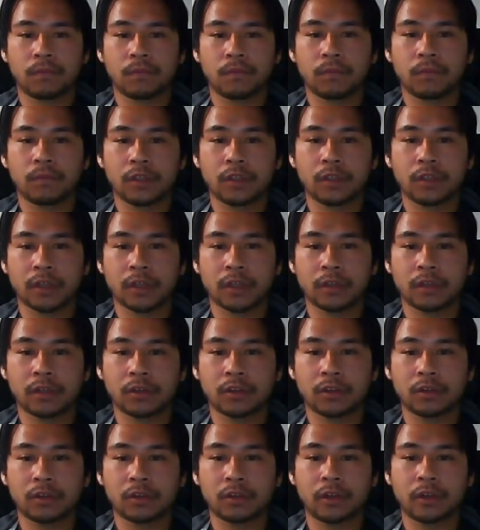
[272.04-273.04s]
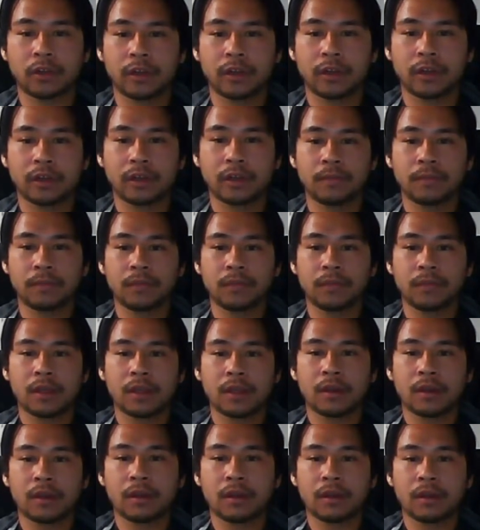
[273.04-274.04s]
starting the story,
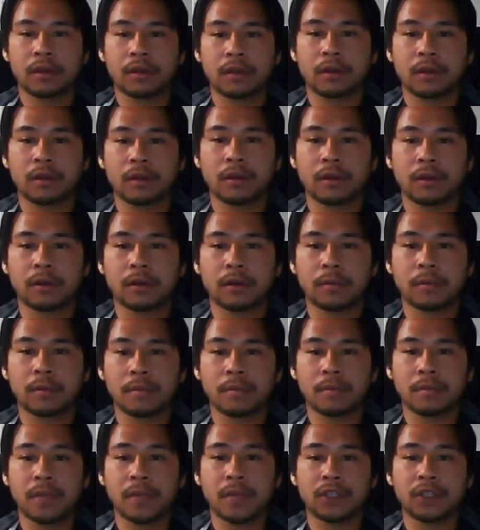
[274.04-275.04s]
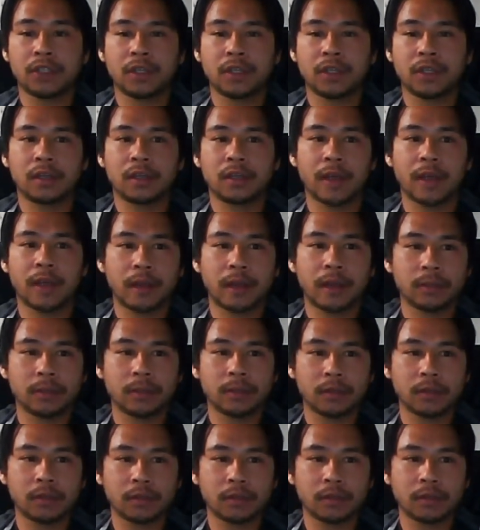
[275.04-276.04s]
mentioning the
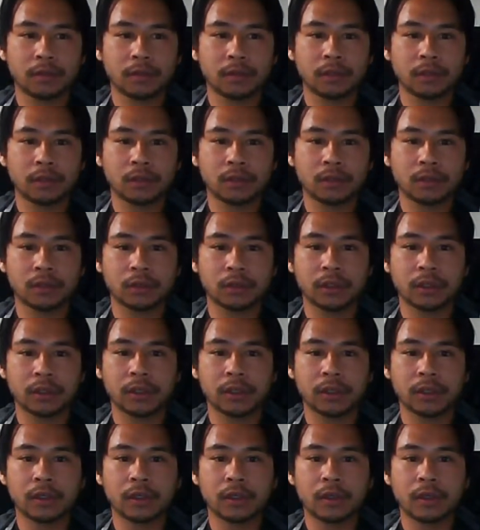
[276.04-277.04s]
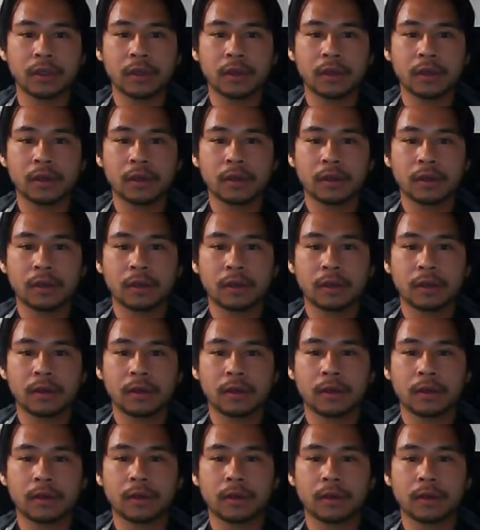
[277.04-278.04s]
elements of the story,
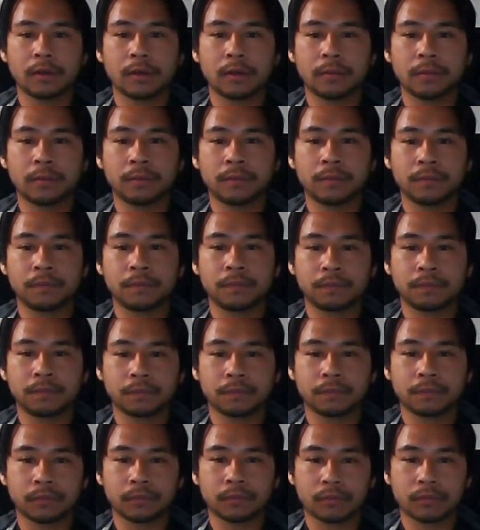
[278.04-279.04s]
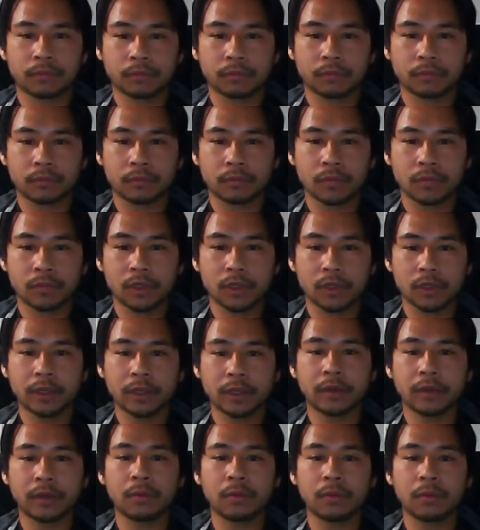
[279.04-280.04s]
um,
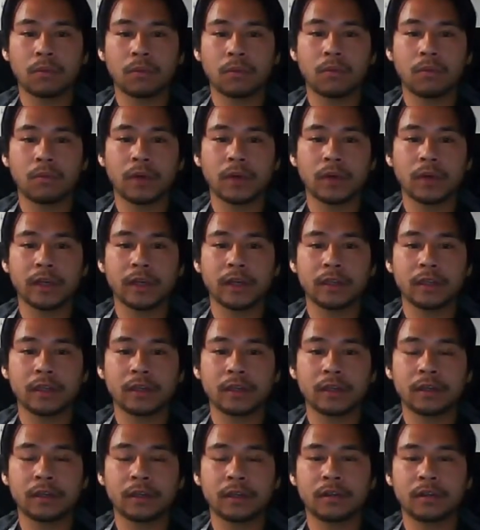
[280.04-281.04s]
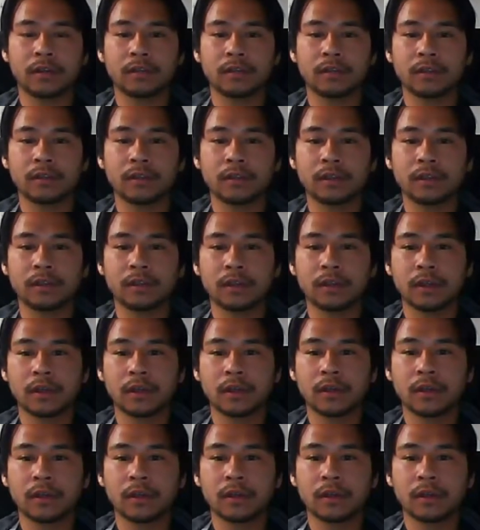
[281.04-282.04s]
like where he lives,
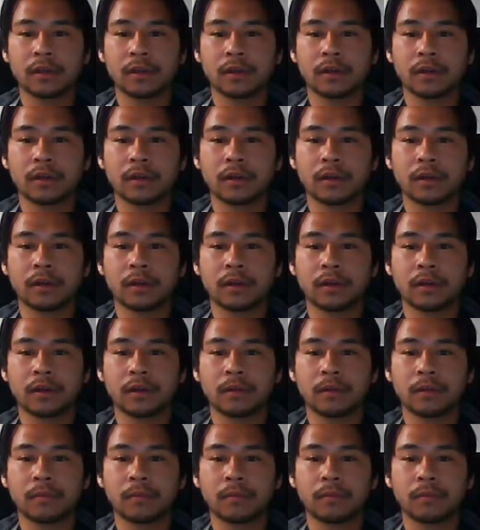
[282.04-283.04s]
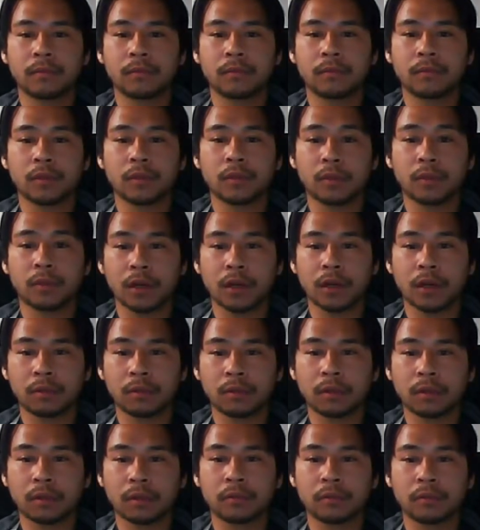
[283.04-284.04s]
um, the
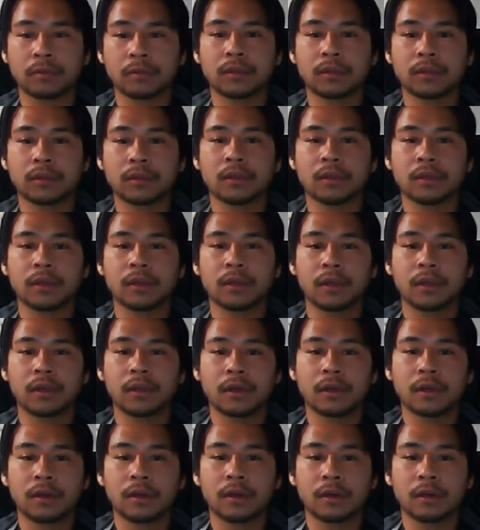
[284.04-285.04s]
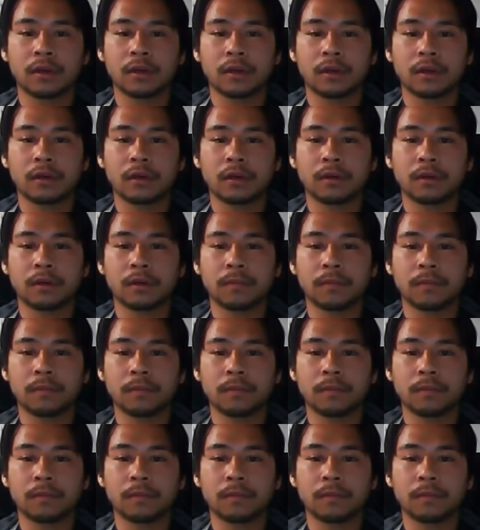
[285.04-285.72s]
problems. Um,